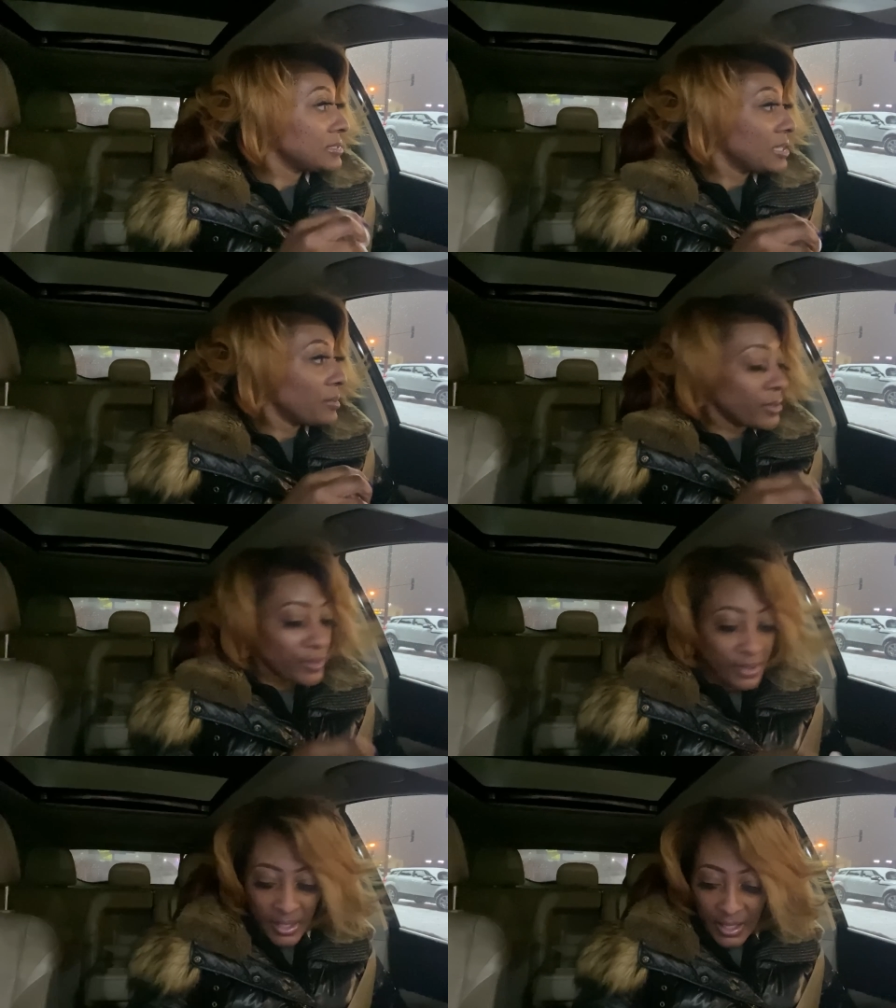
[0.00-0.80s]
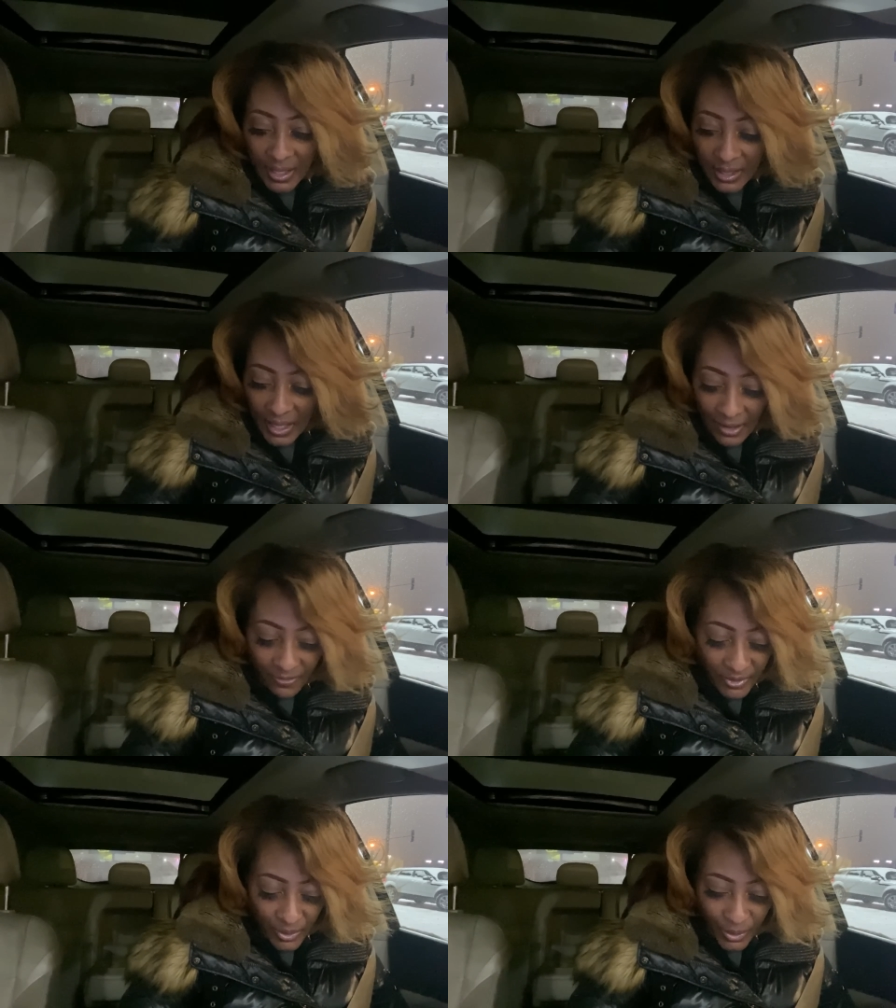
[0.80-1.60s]
double, and I
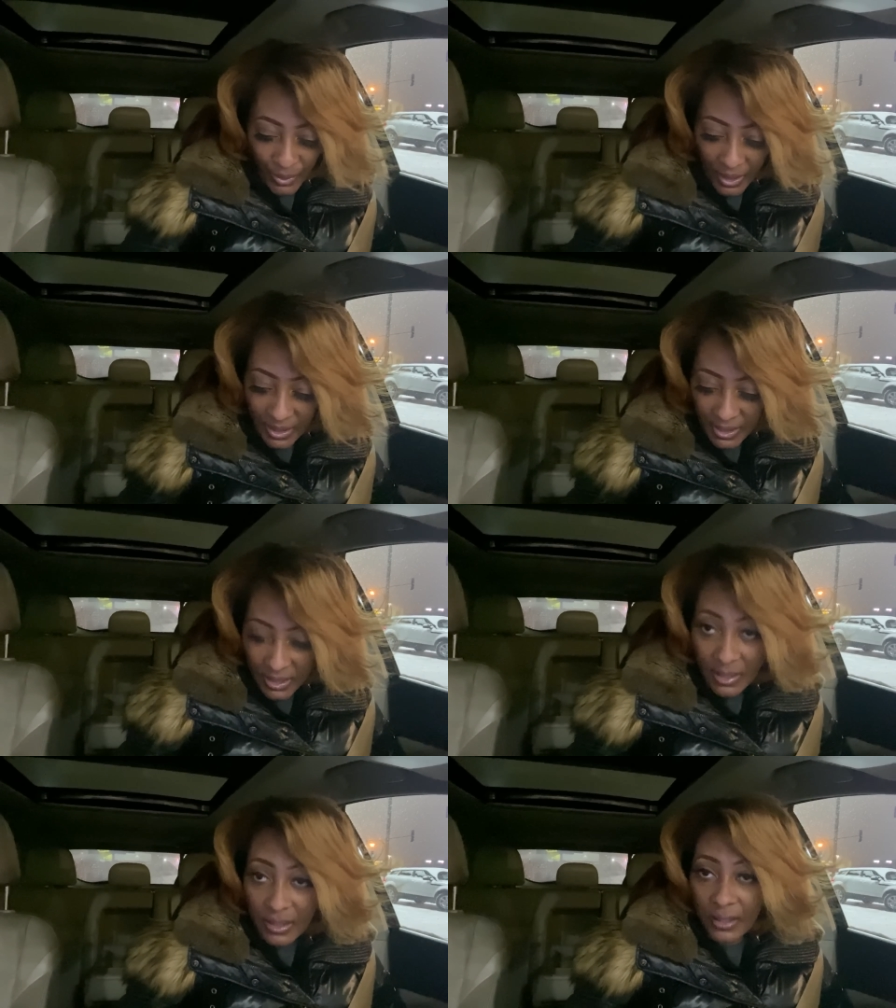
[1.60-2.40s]
feel great.